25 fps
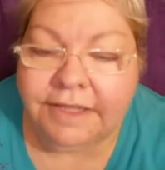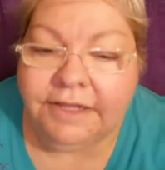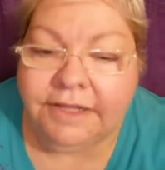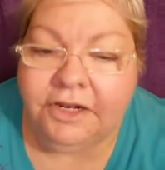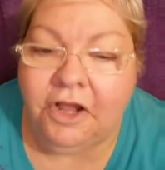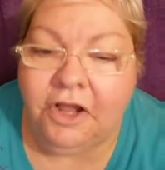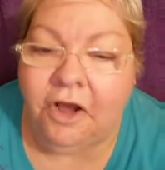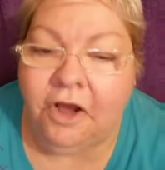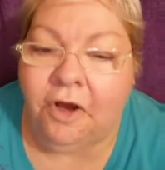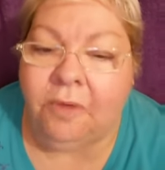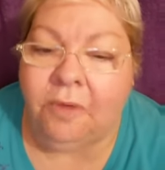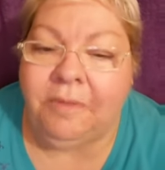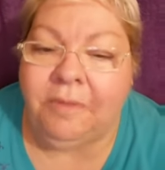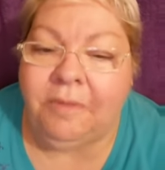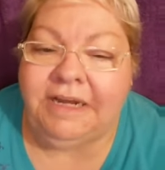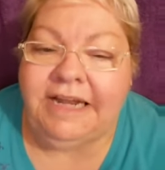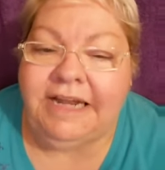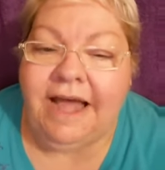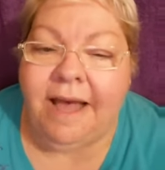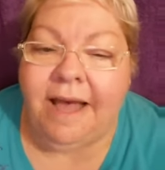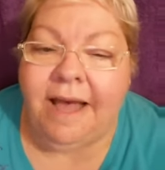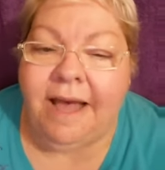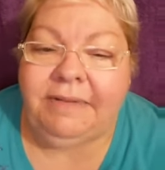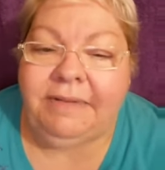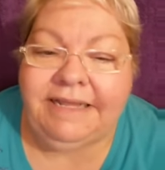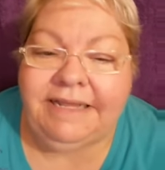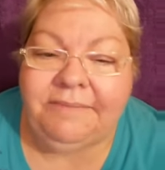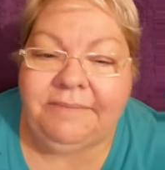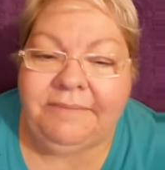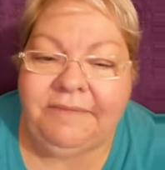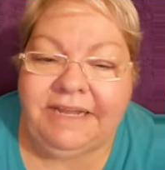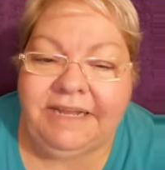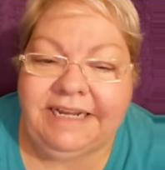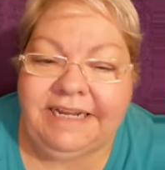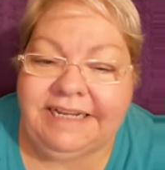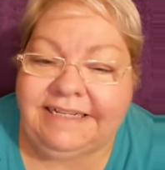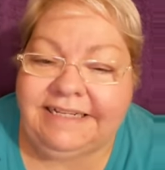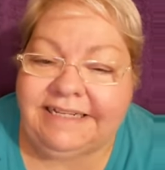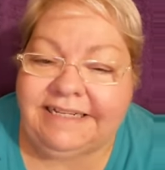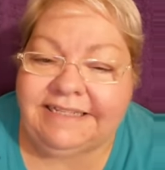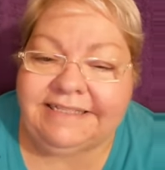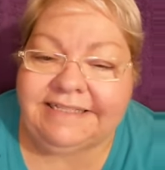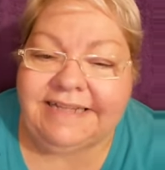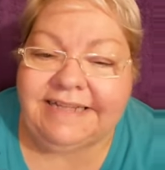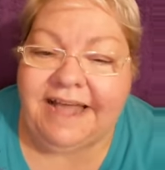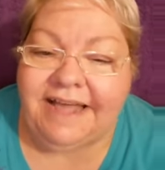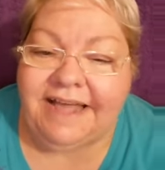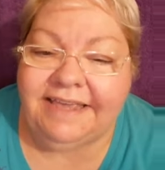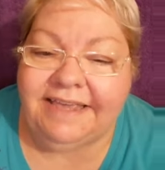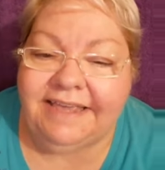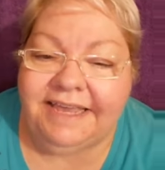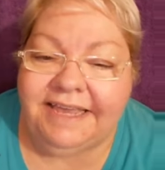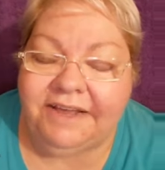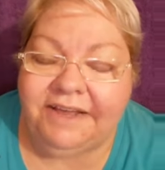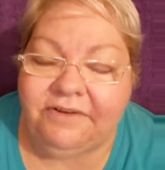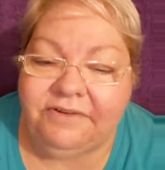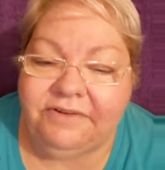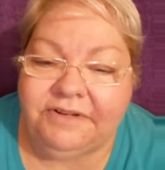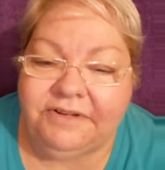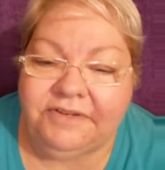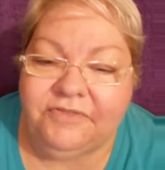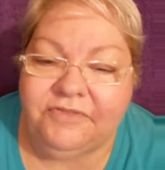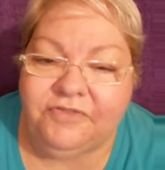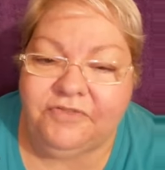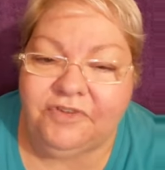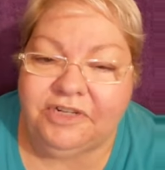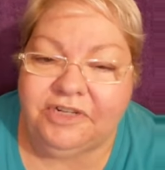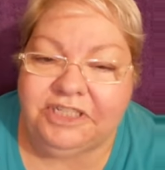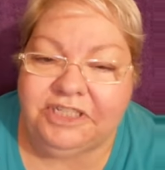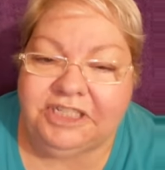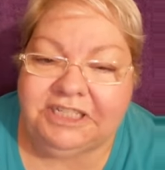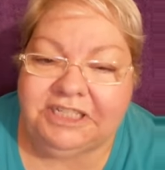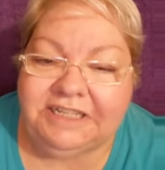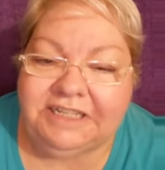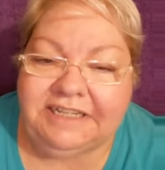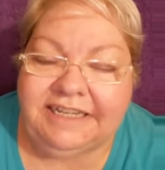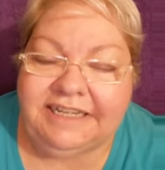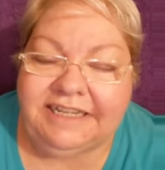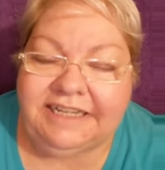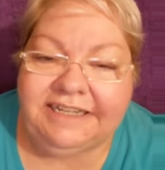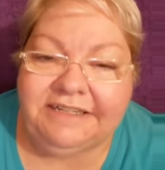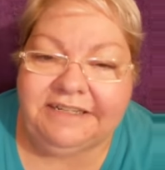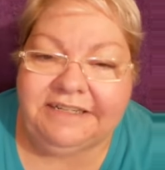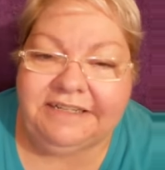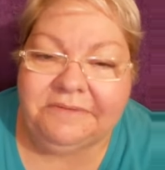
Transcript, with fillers: No, monopoly money does not count, unfortunately.